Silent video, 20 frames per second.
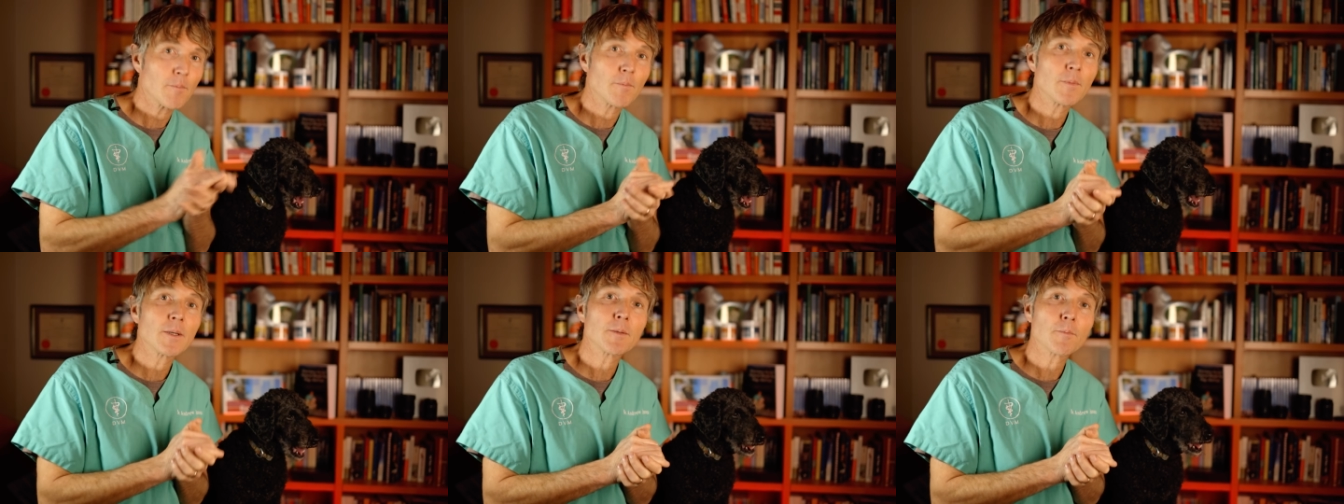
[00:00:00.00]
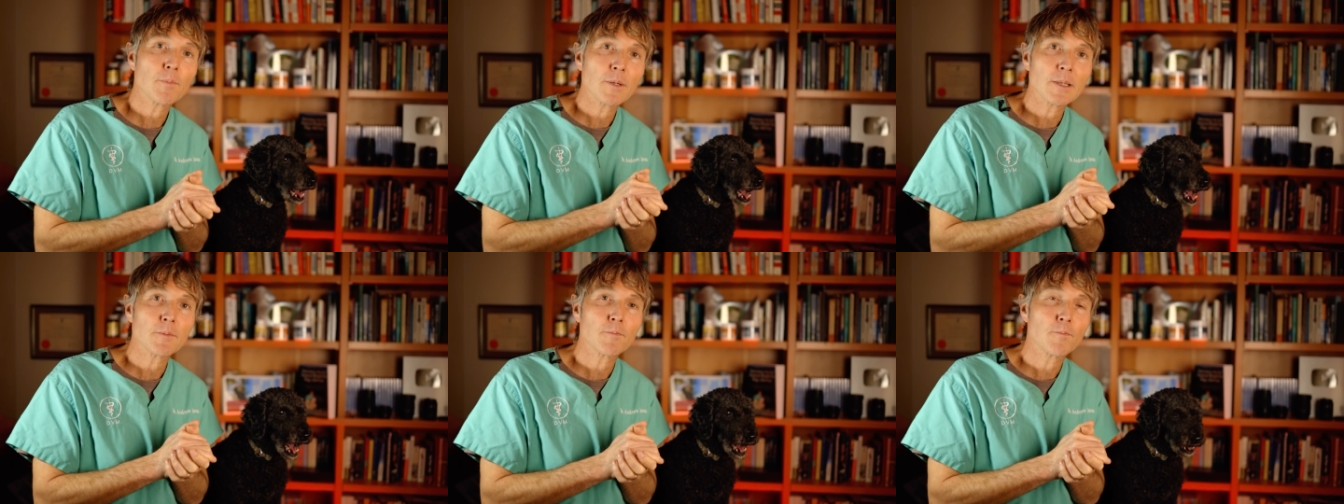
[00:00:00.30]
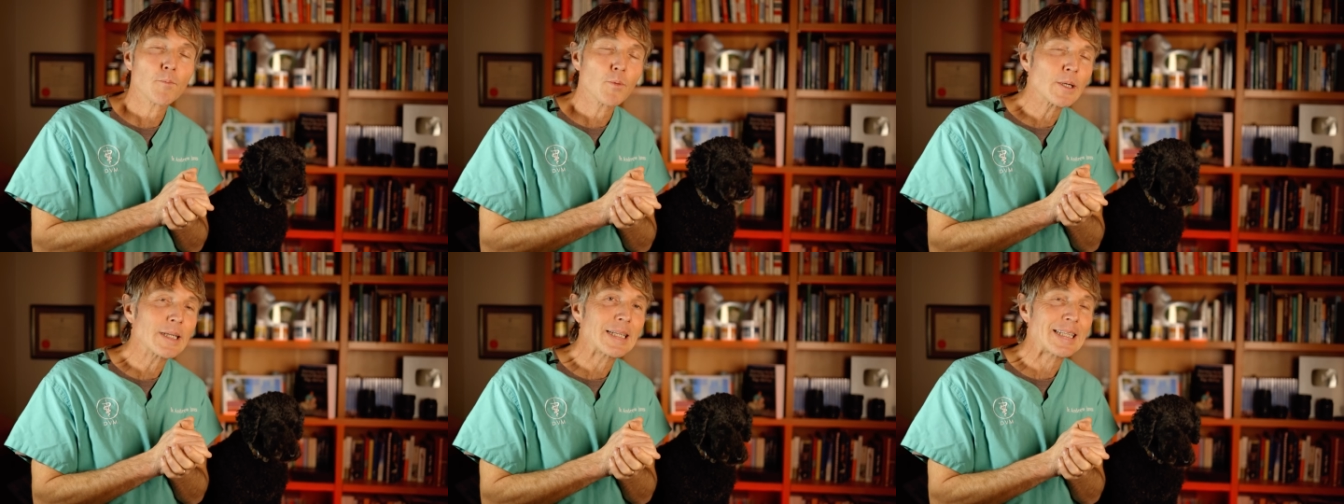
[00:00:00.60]
It's
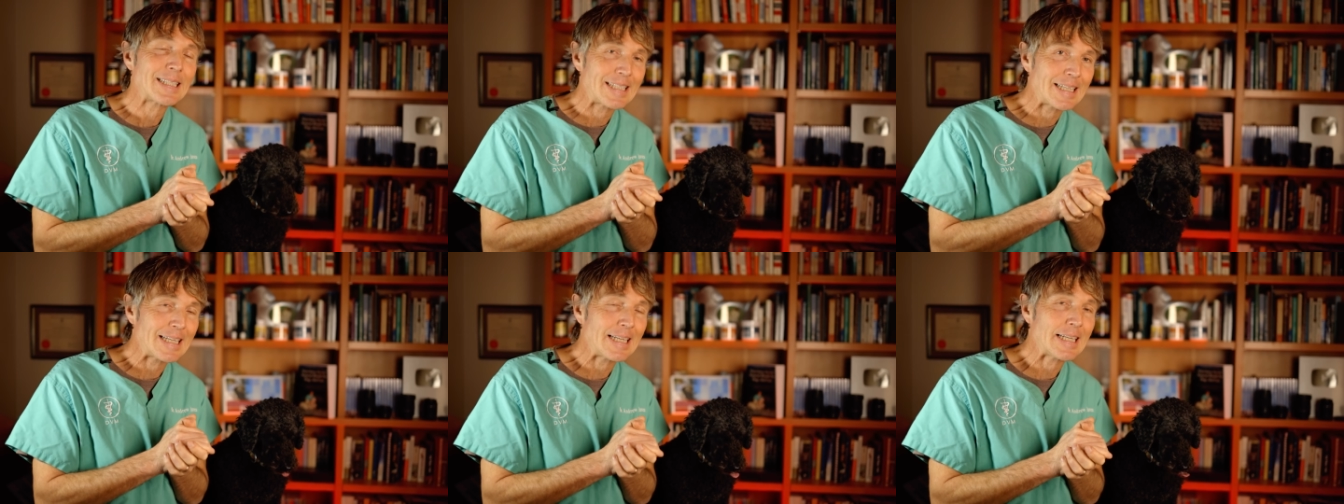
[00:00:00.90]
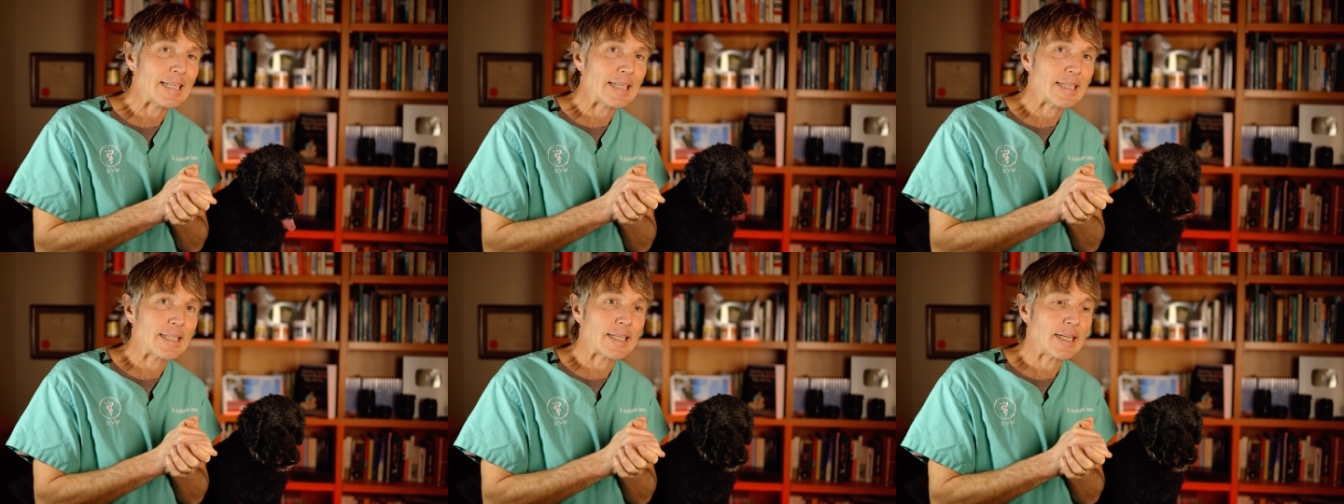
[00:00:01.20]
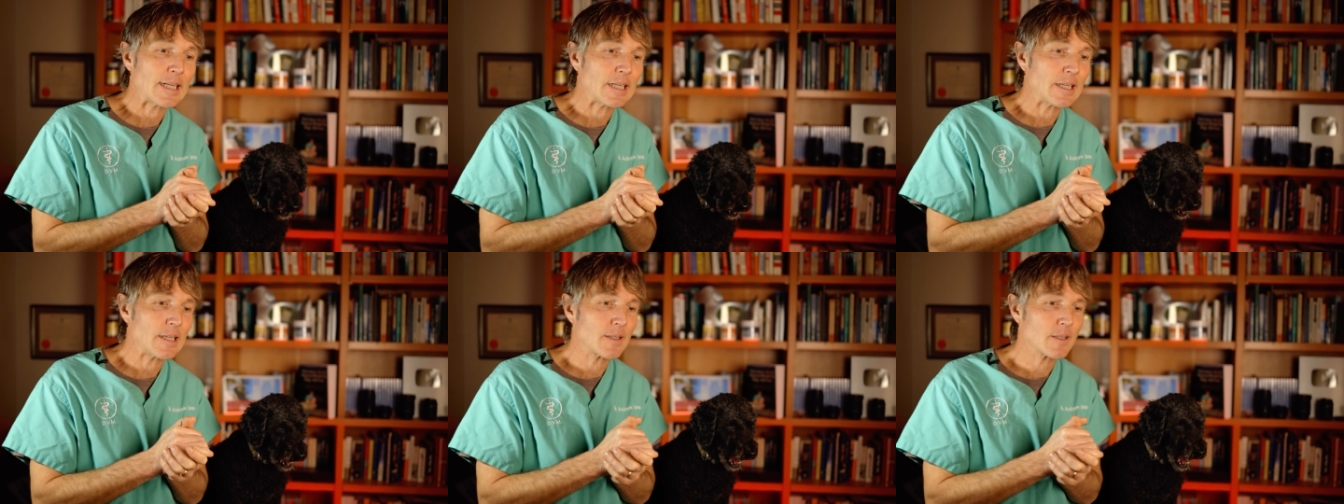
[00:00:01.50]
pretty teeny,
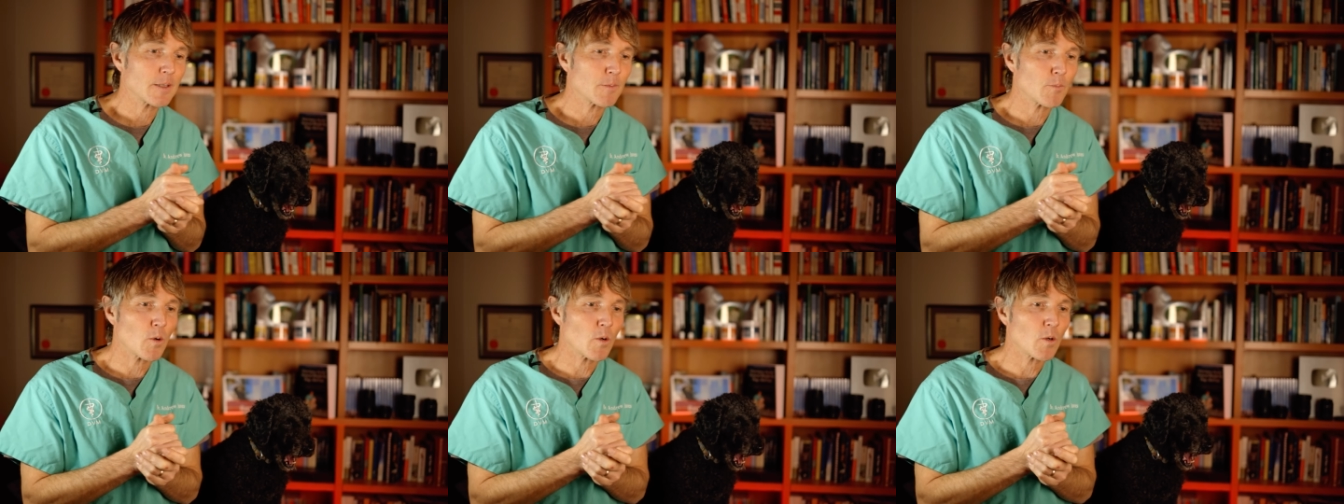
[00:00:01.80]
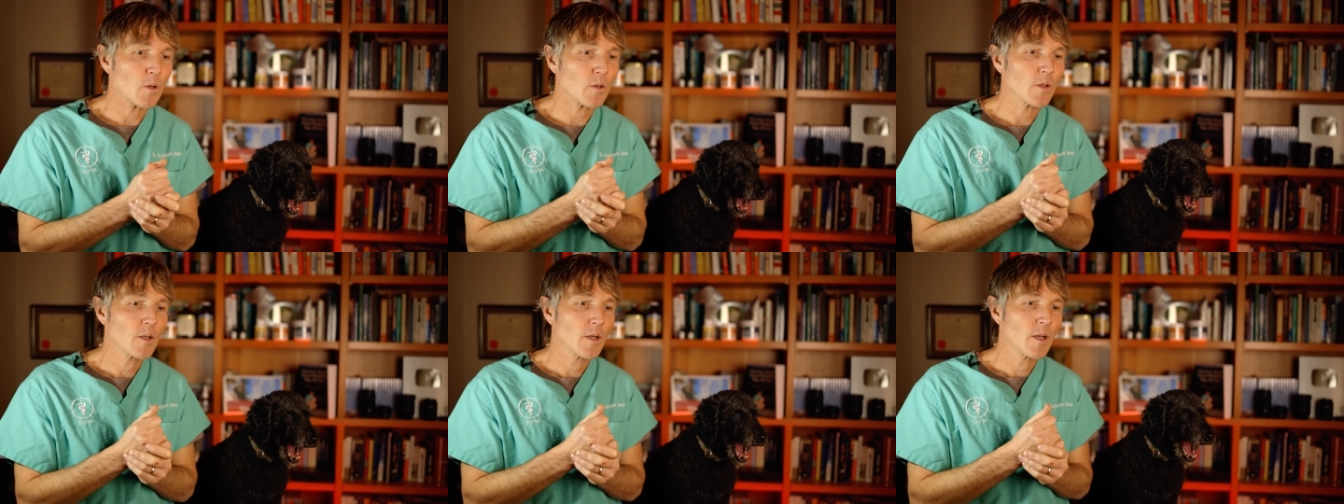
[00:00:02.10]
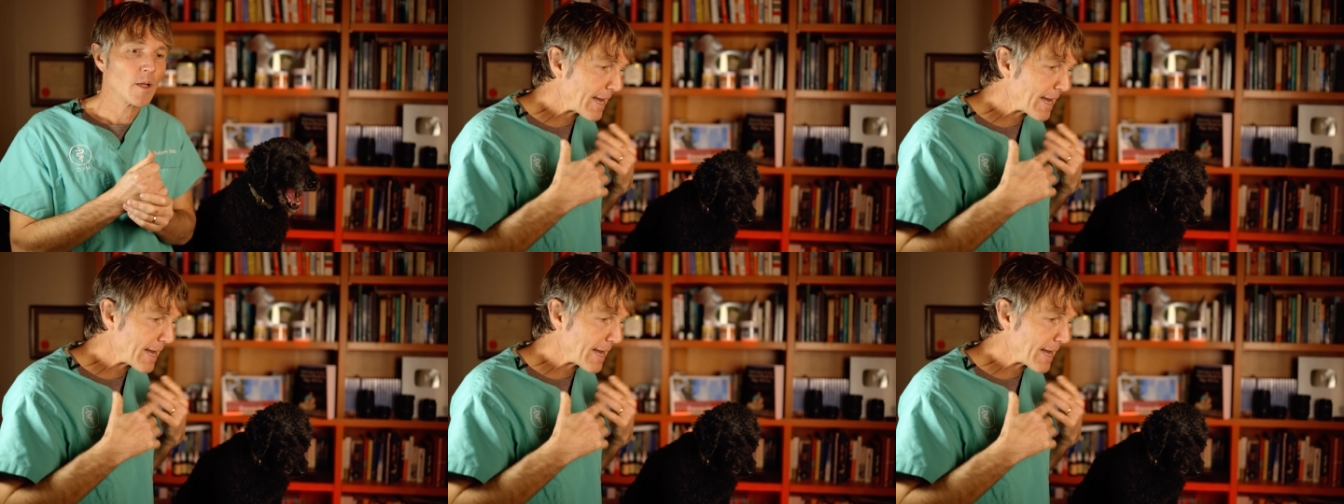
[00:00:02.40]
teeny small.